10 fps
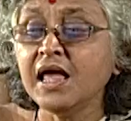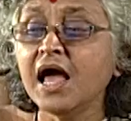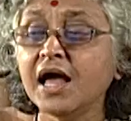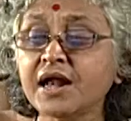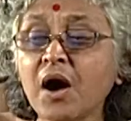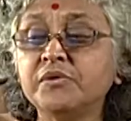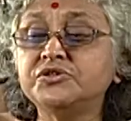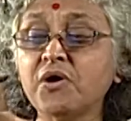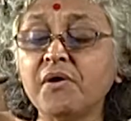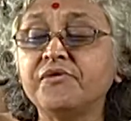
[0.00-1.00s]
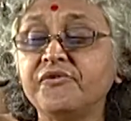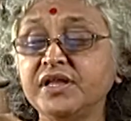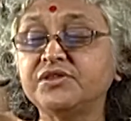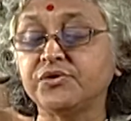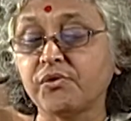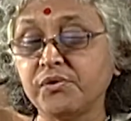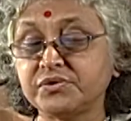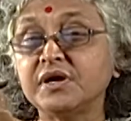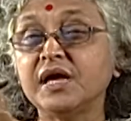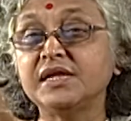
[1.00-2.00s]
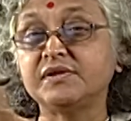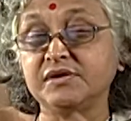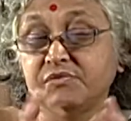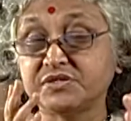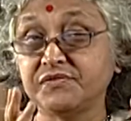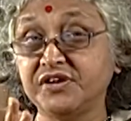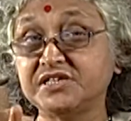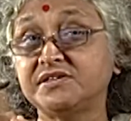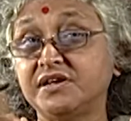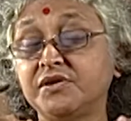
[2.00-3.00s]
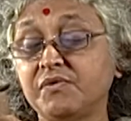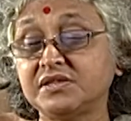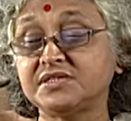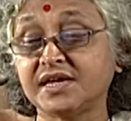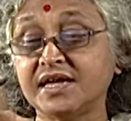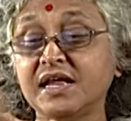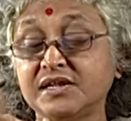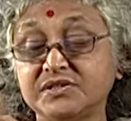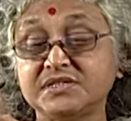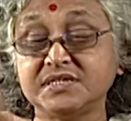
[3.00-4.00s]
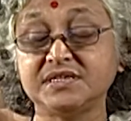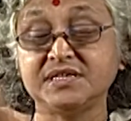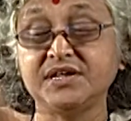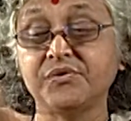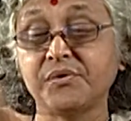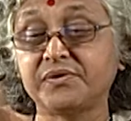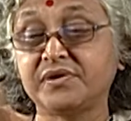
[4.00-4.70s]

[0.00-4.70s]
Now John Reith wrote, he was a visionary once again, and see, he wrote